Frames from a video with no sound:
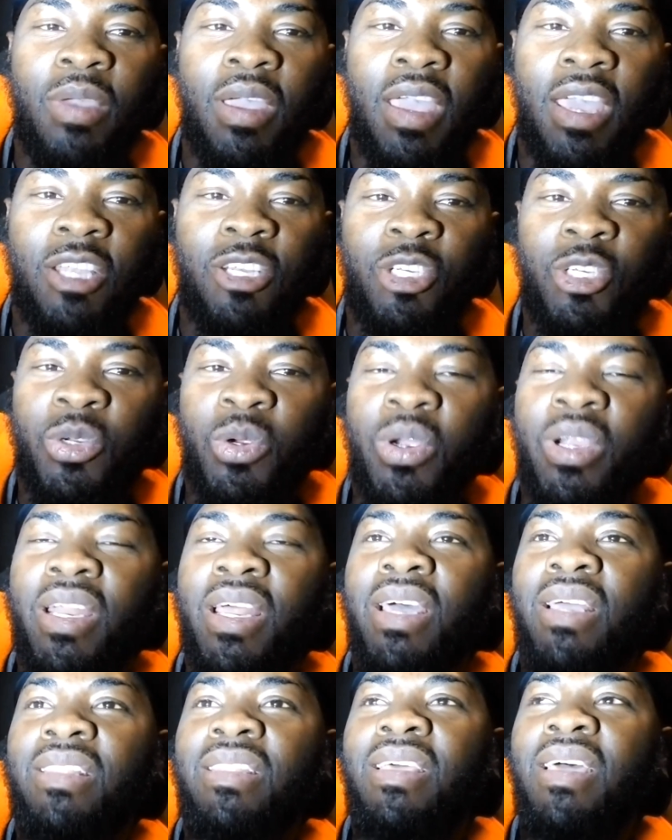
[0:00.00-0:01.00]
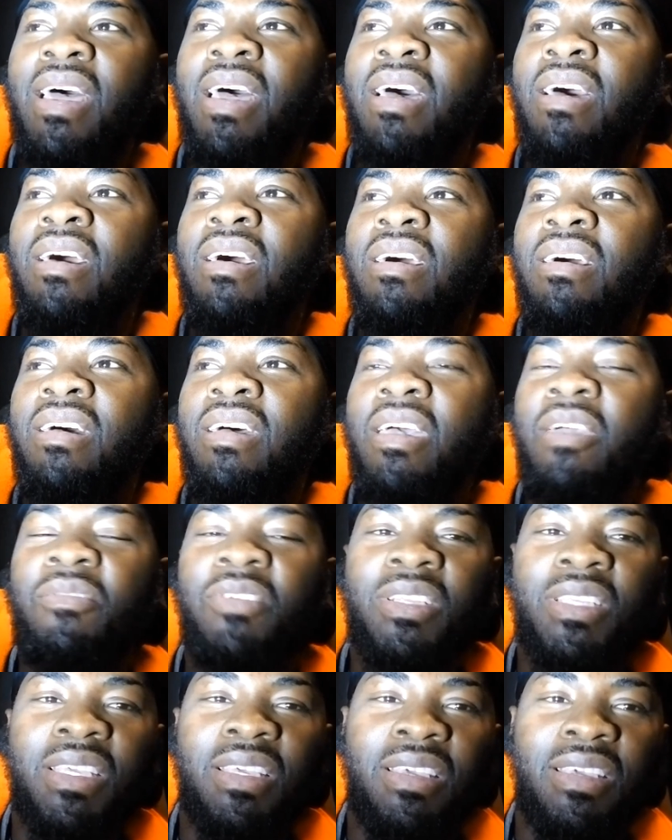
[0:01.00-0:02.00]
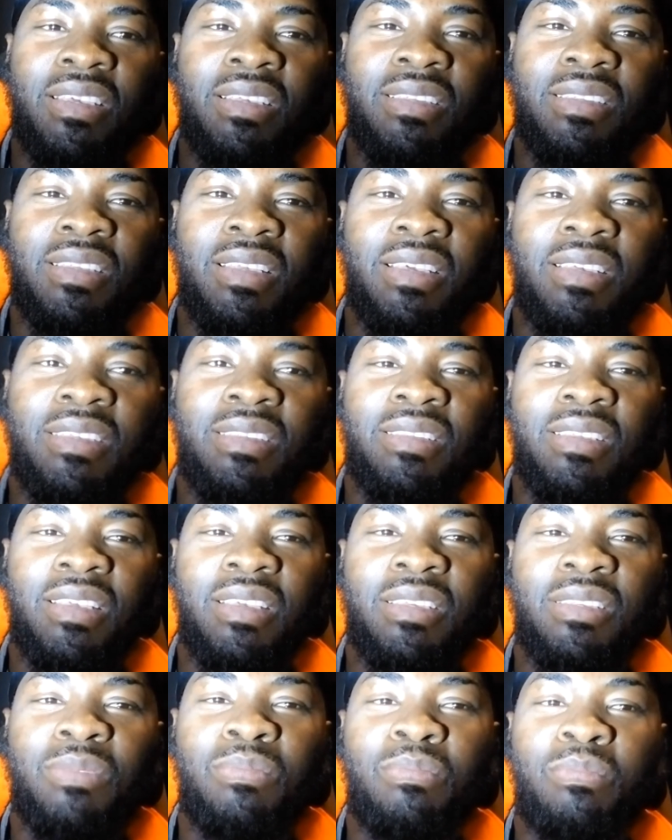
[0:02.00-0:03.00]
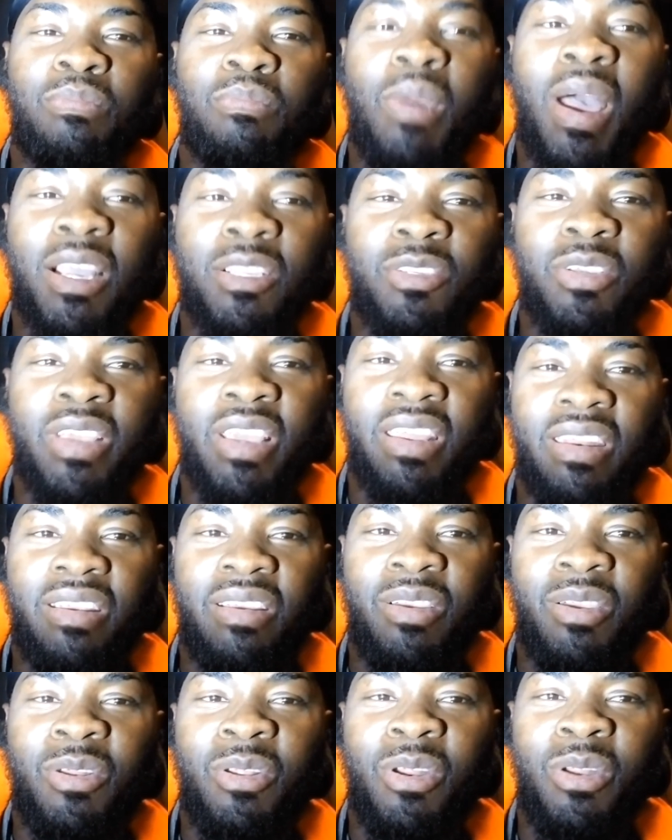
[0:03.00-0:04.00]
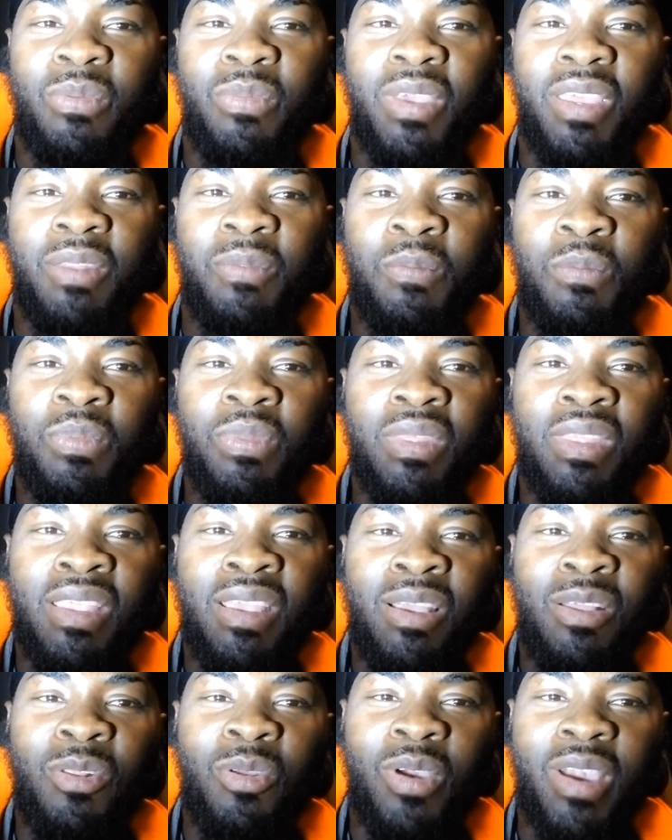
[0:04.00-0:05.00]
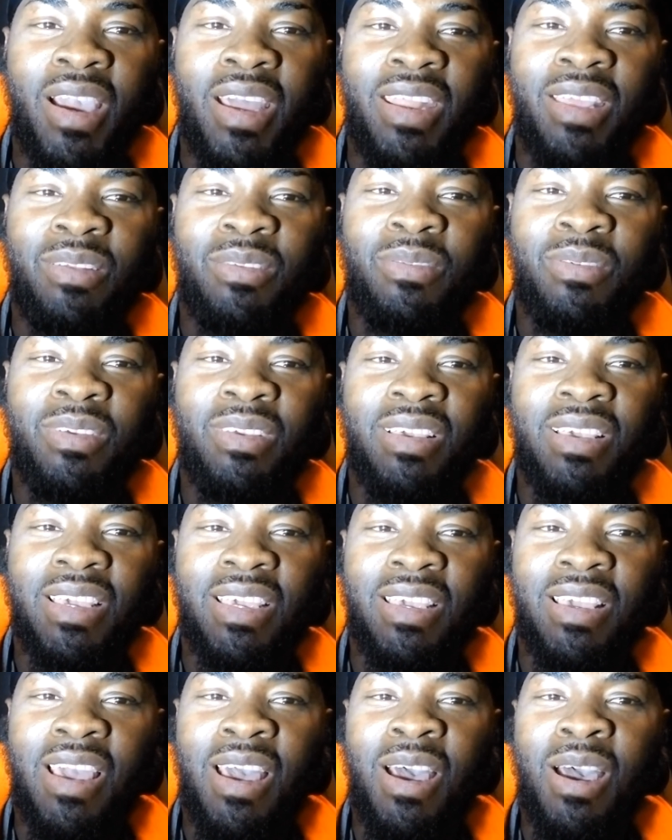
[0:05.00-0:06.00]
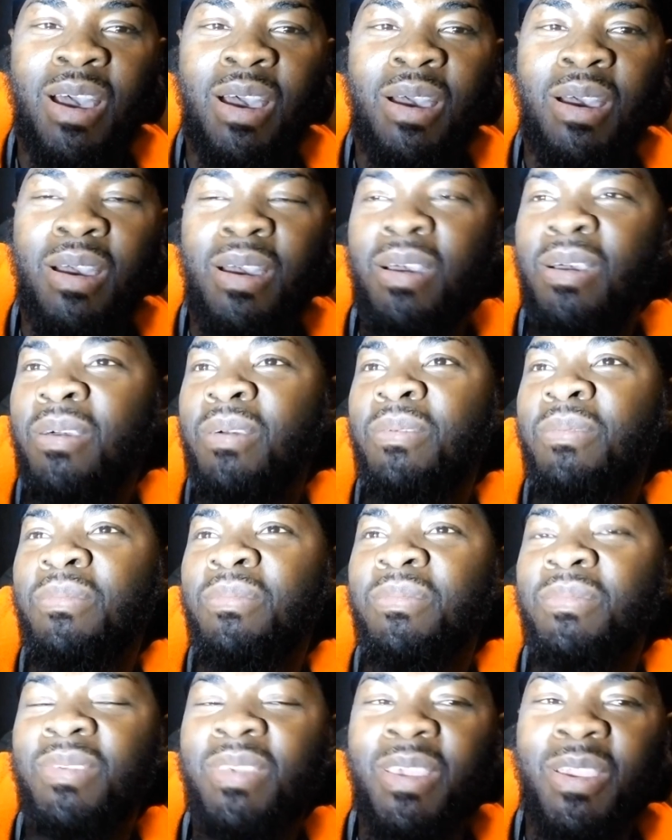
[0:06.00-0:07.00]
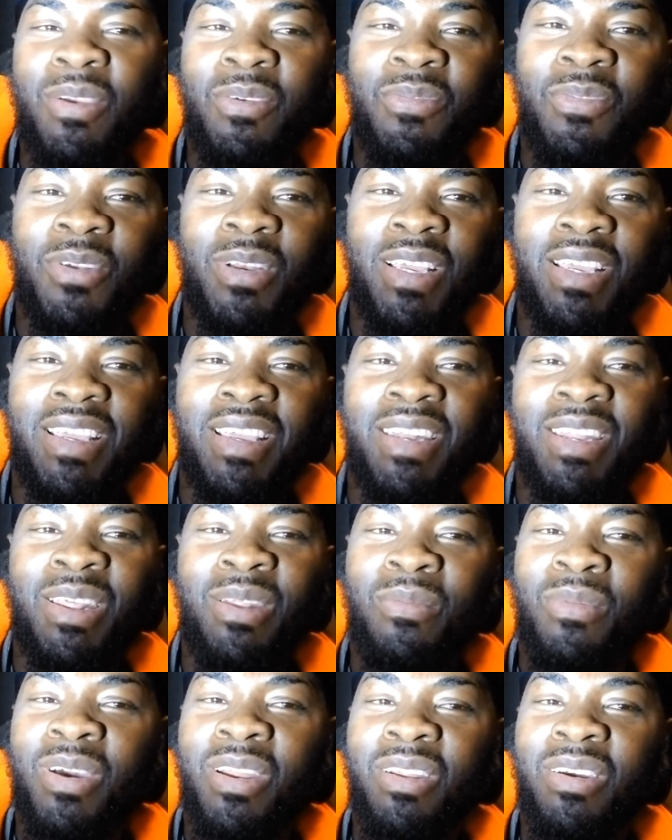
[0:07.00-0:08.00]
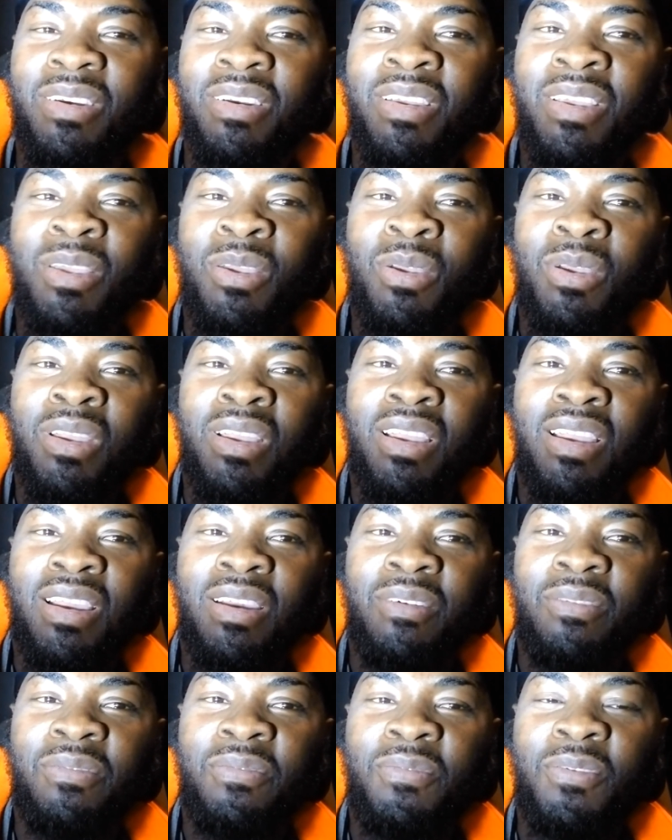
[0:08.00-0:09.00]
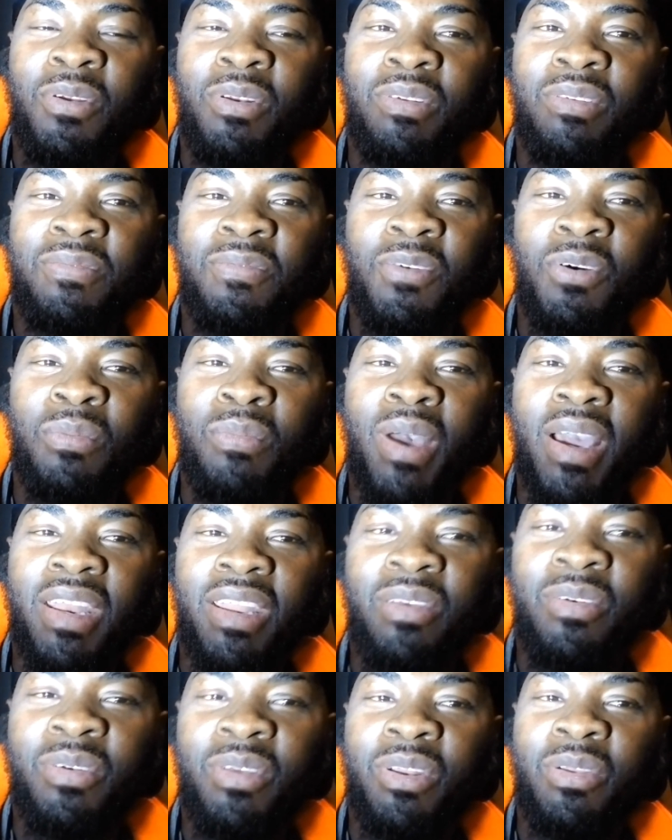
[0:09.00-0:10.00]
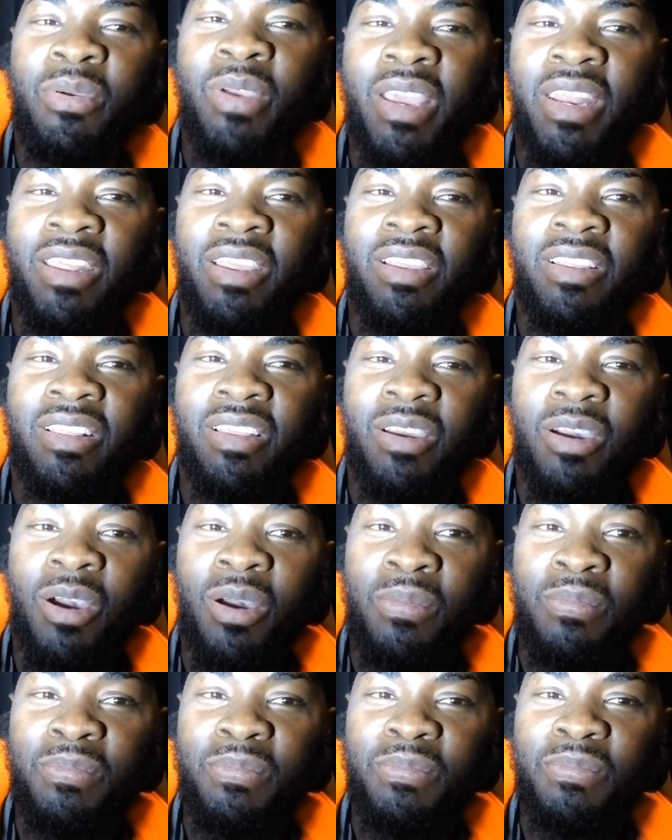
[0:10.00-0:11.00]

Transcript: ensure that uh everything is is is back together. You know what I mean? Look at it um carefully, and then I'm gonna full full back the, the radiator up,